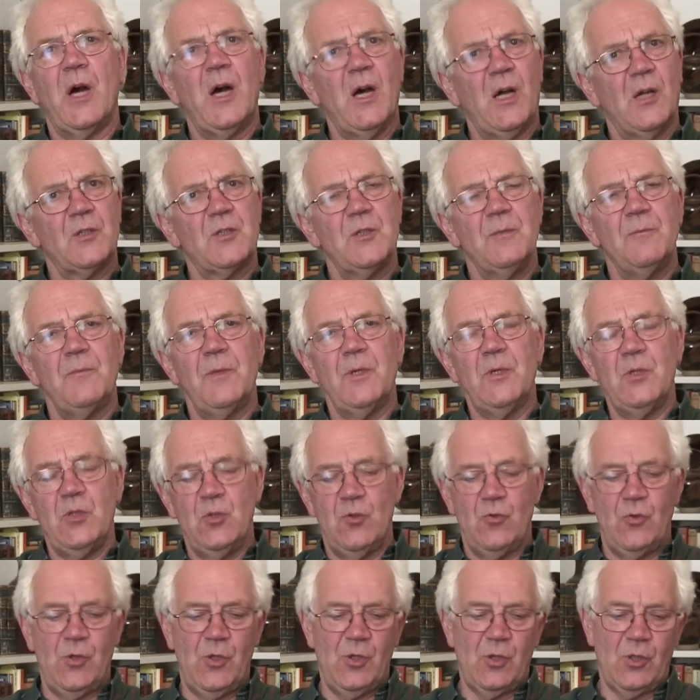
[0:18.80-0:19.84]
Art in
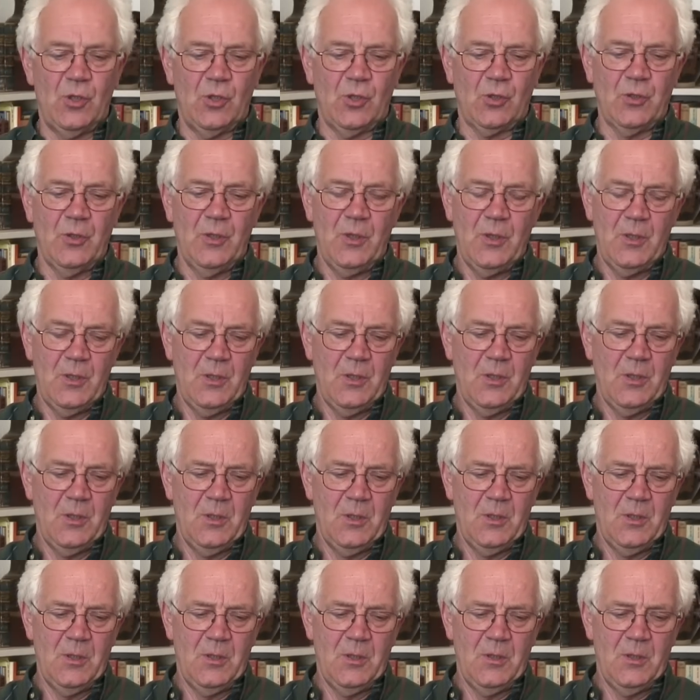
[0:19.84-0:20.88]
New York,
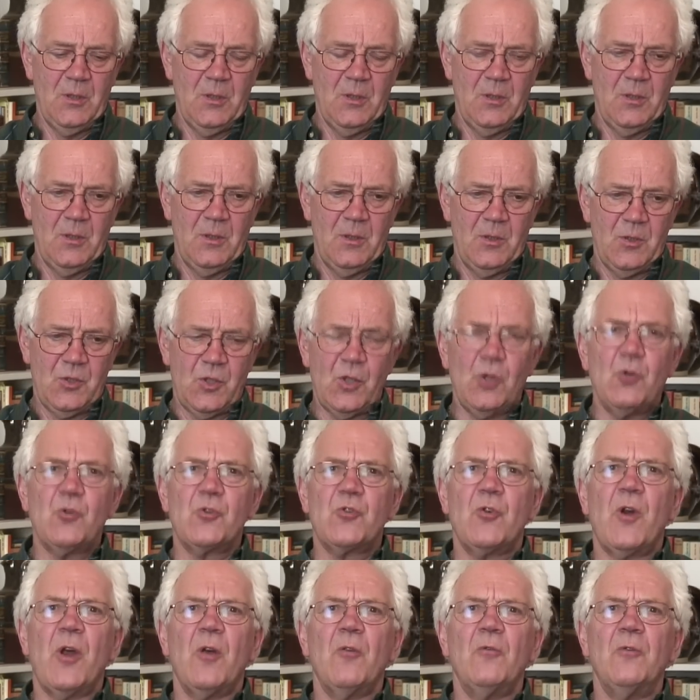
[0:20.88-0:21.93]
she
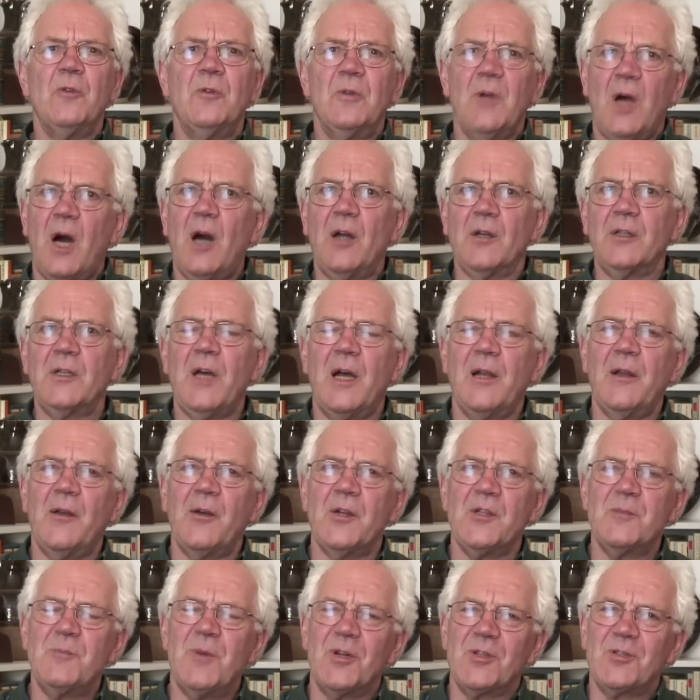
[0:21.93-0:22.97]
goes around art
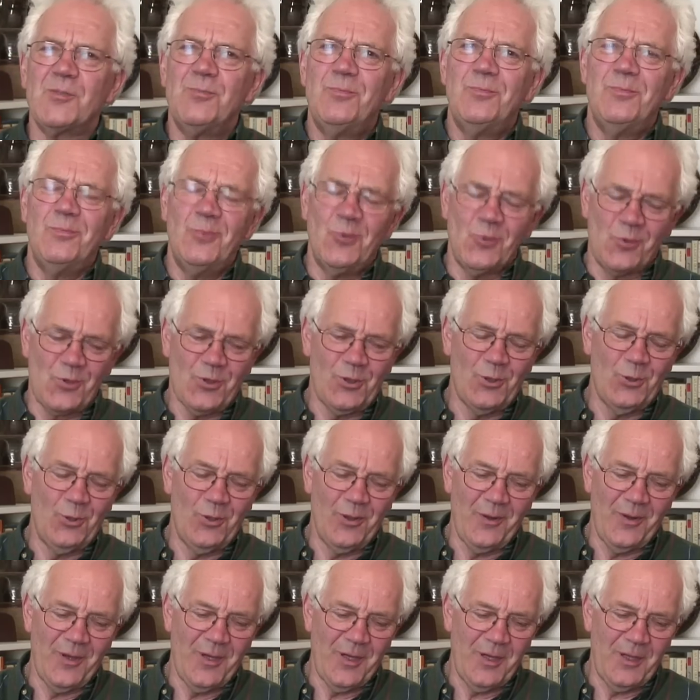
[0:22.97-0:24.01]
galleries much more
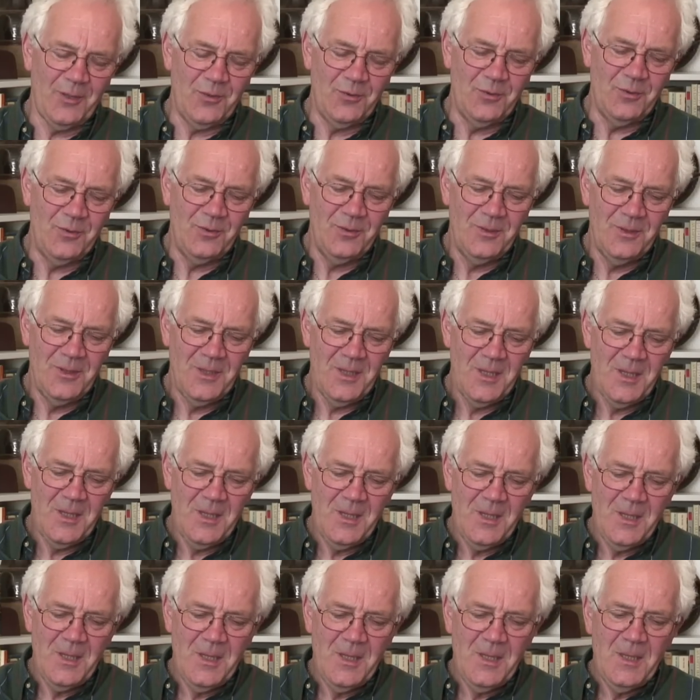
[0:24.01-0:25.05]
slowly than I do.
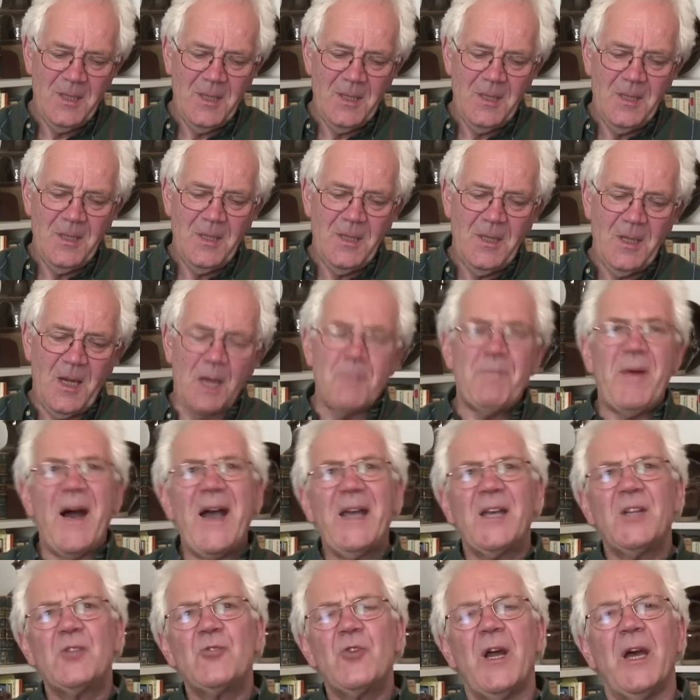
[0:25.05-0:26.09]
I
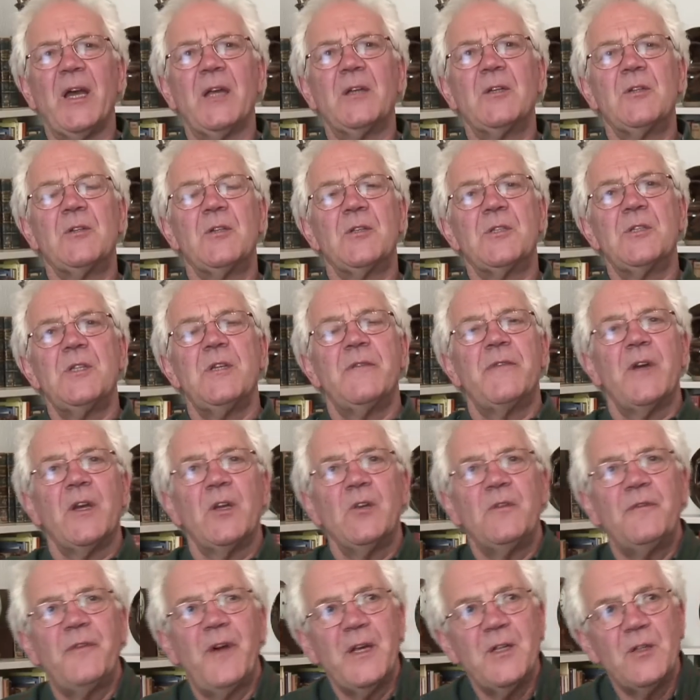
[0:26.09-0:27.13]
backtracked to see if I
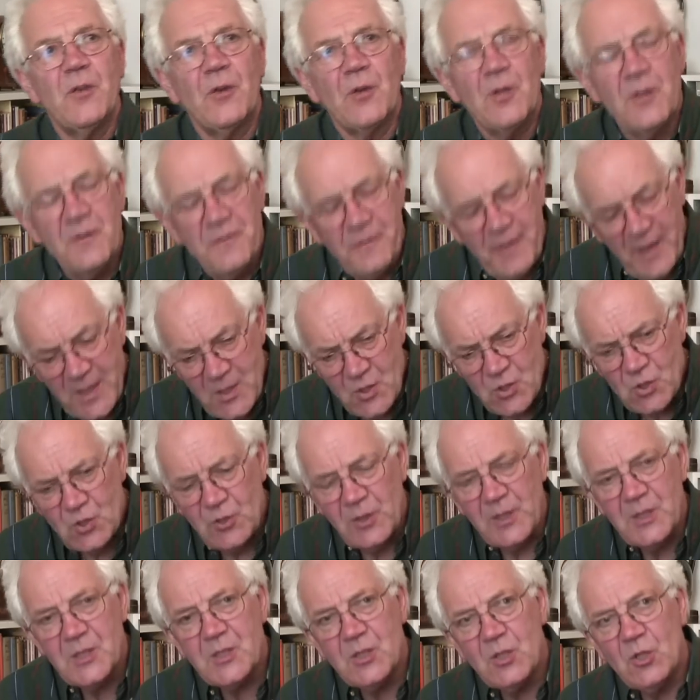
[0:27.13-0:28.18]
could find her and
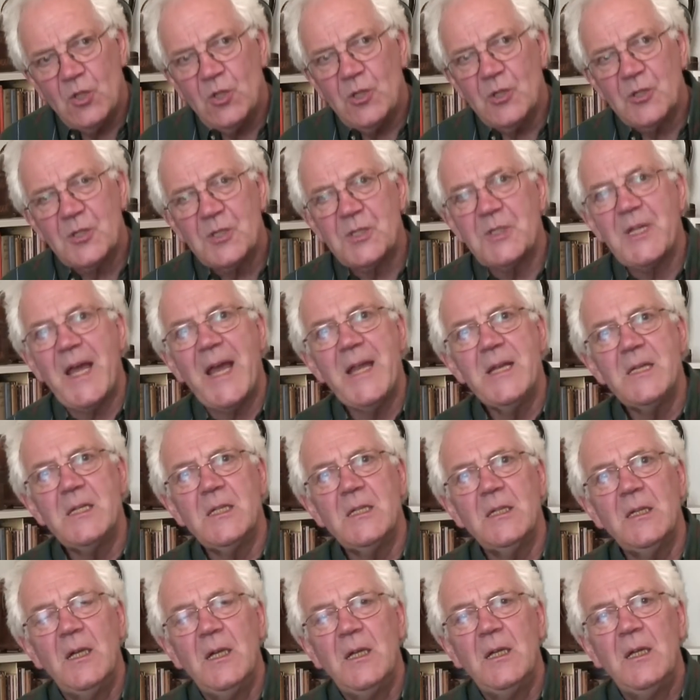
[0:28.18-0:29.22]
eventually saw her
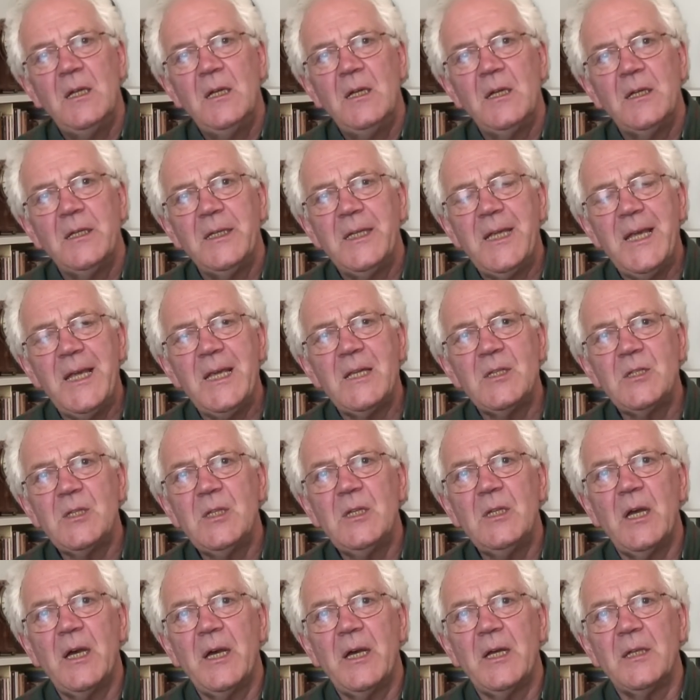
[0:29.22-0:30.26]
standing
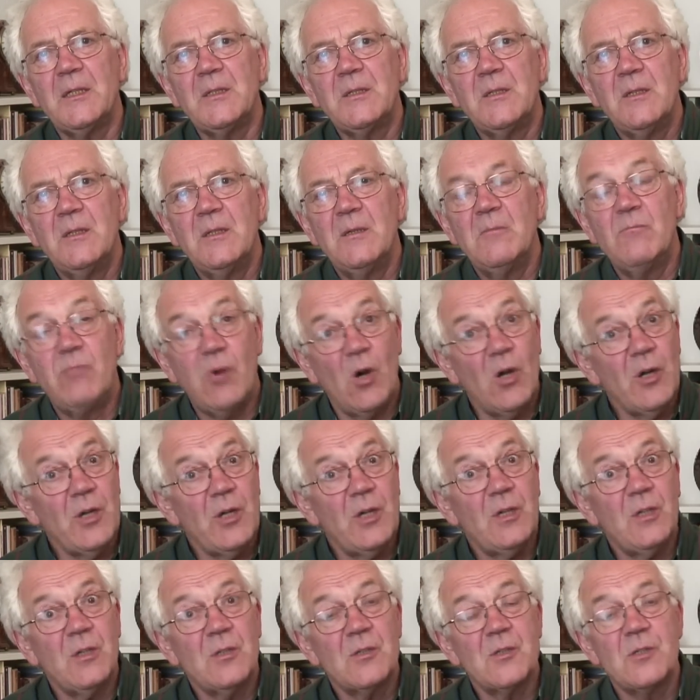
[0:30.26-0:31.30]
gazing at
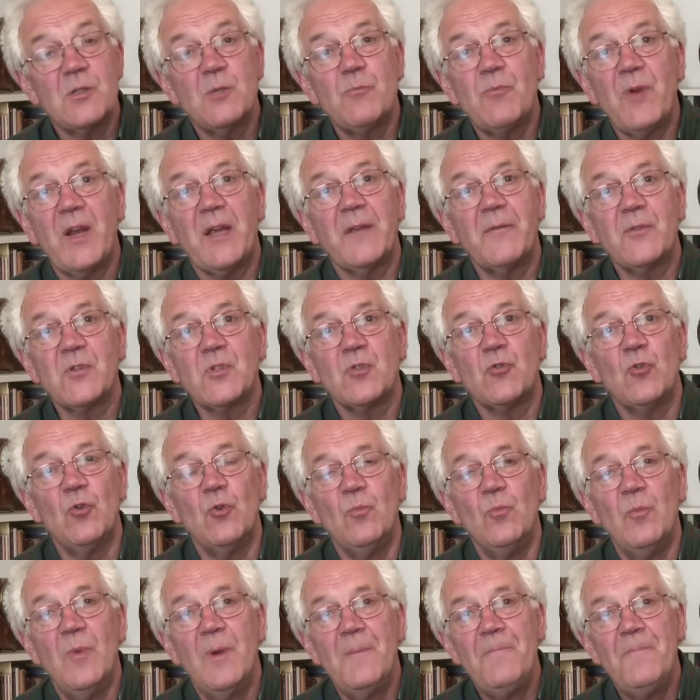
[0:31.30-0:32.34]
Bonnard's The Breakfast Room.